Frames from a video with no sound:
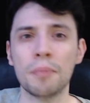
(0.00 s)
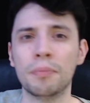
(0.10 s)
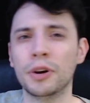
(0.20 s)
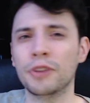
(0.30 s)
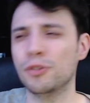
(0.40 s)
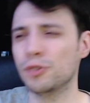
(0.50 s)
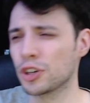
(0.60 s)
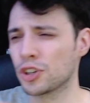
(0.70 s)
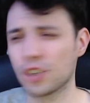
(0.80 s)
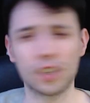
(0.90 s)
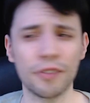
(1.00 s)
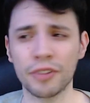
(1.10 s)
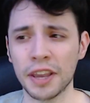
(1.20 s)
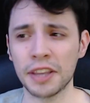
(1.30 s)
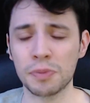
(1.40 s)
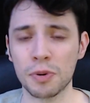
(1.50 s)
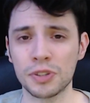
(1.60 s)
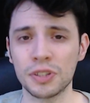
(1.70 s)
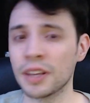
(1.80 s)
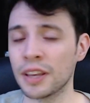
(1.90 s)
but if you just shove an ace
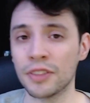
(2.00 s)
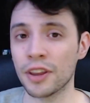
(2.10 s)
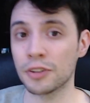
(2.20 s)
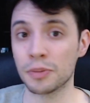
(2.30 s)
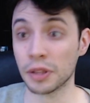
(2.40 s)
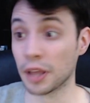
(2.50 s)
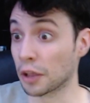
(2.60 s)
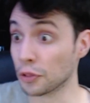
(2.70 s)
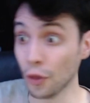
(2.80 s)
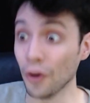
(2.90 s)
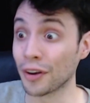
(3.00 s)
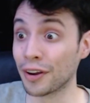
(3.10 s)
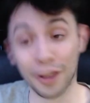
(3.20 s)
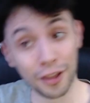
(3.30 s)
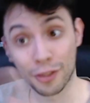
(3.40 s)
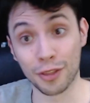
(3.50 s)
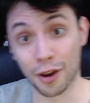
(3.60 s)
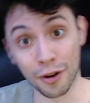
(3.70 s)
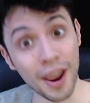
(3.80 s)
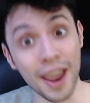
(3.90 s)
person in there to be like, look,
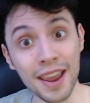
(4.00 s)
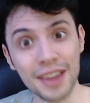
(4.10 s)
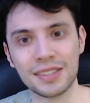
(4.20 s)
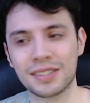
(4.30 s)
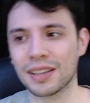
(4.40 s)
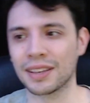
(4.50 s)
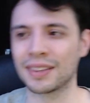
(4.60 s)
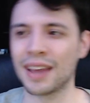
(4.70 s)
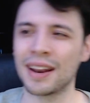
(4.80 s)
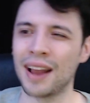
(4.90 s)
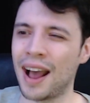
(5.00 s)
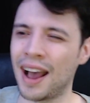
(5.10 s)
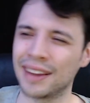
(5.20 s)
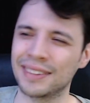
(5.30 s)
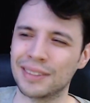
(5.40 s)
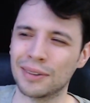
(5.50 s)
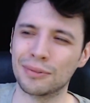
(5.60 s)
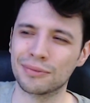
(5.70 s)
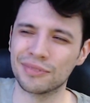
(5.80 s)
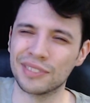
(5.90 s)
they're ace, like, then I
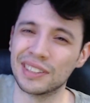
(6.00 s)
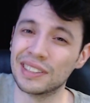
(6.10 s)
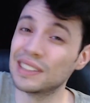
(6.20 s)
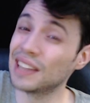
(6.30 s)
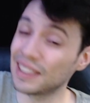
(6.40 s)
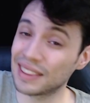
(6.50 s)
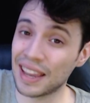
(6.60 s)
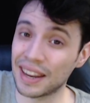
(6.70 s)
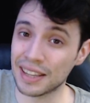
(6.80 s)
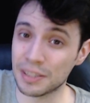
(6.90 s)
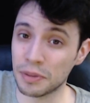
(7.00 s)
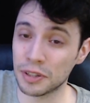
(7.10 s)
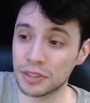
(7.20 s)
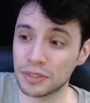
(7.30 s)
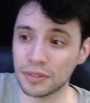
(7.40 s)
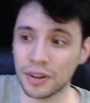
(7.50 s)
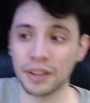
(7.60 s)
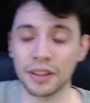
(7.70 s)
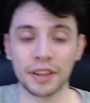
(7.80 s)
don't really like that as much, right?